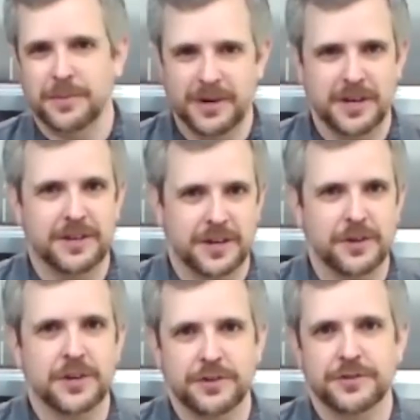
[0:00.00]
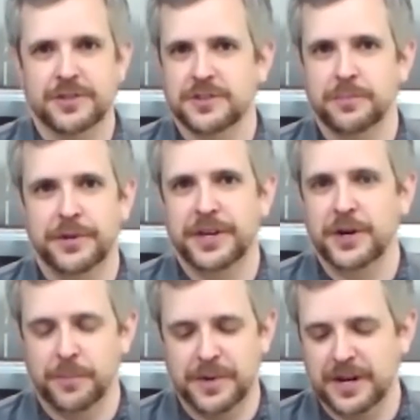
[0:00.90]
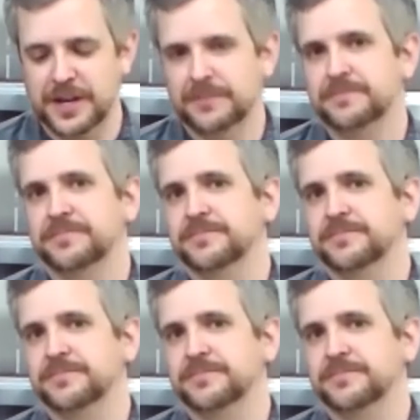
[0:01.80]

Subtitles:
but, you can also just completely omit it.